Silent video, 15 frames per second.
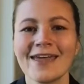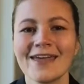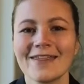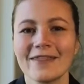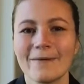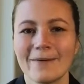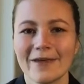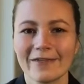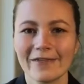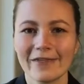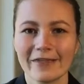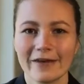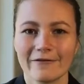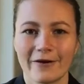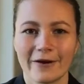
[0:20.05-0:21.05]
The basis
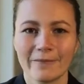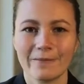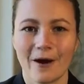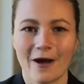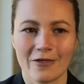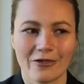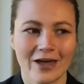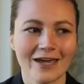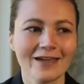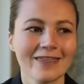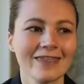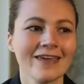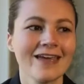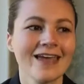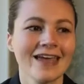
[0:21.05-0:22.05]
of our project
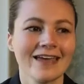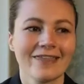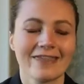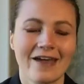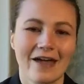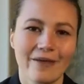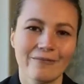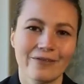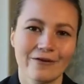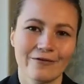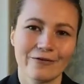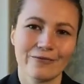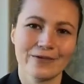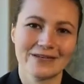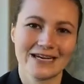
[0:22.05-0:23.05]
is to help those
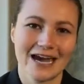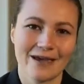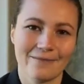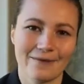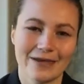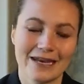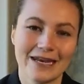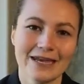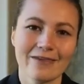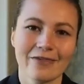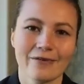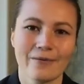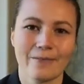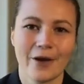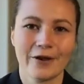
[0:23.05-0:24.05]
with diabetes
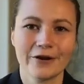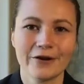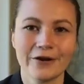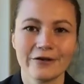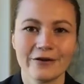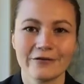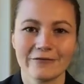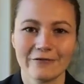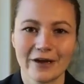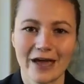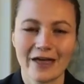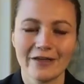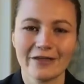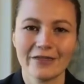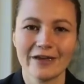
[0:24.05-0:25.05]
monitor their foot
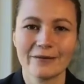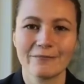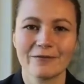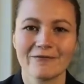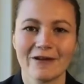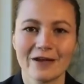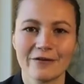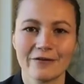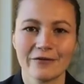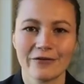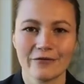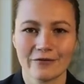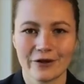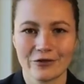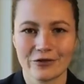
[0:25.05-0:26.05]
health and prevent
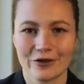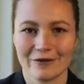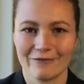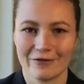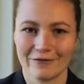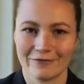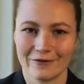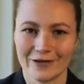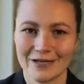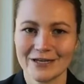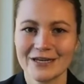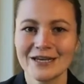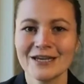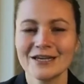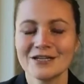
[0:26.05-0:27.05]
ulceration of the foot
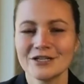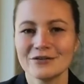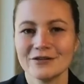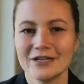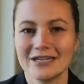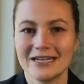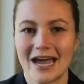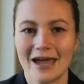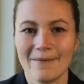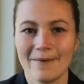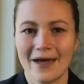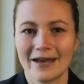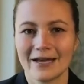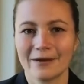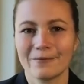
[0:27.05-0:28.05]
due to
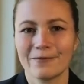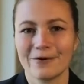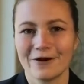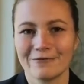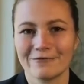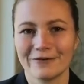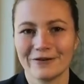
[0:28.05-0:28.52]
diabetic peripheral